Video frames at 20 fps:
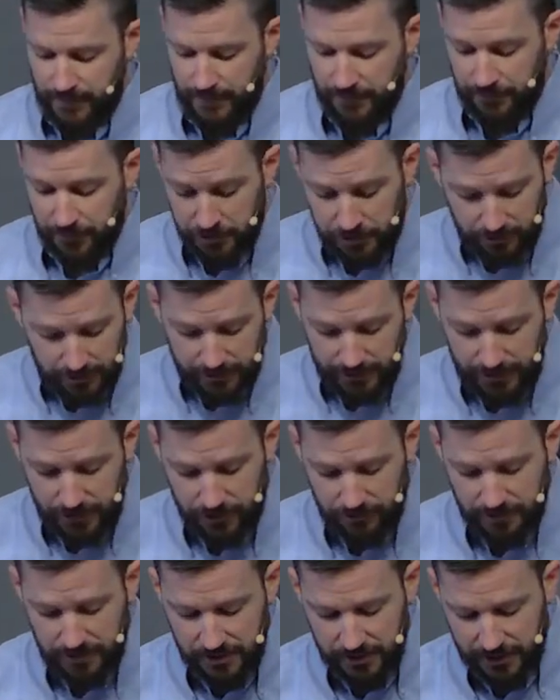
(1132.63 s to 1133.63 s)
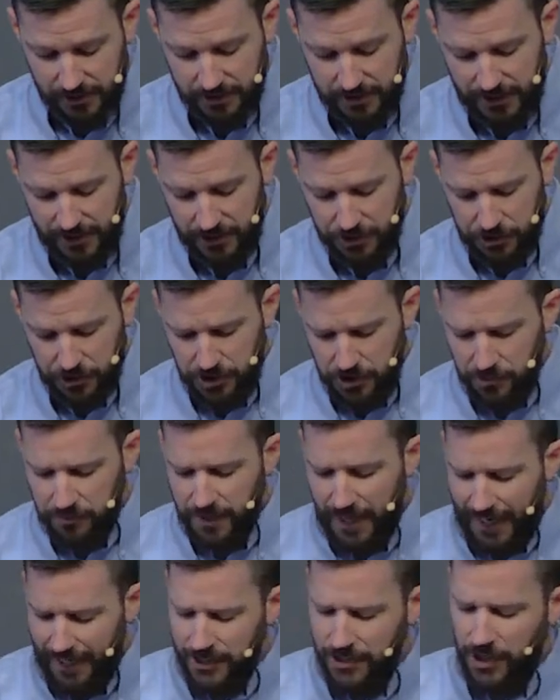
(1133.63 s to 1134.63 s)
1 Corinthians 3:16 Do you
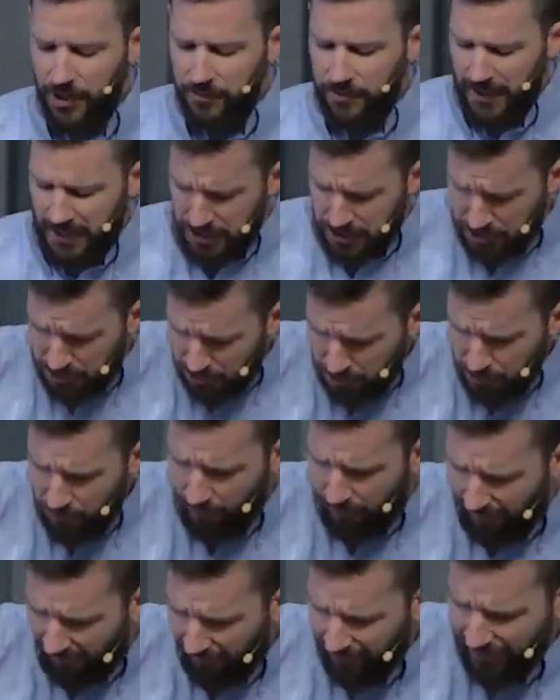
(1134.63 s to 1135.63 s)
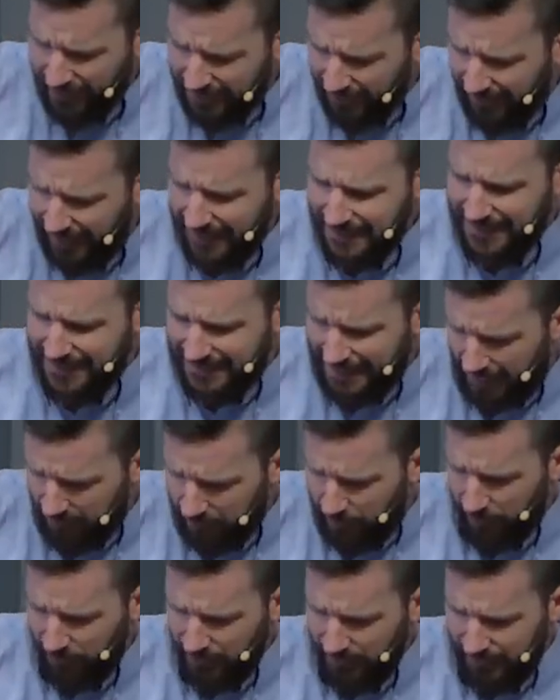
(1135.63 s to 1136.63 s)
not know that you are God's
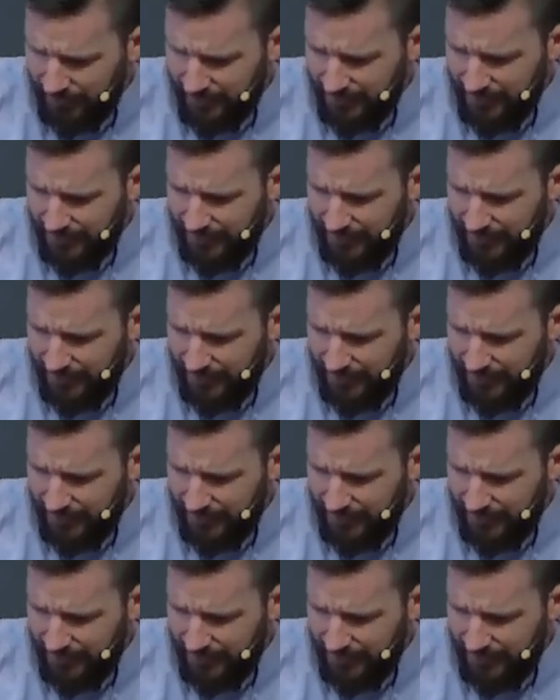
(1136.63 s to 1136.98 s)
temple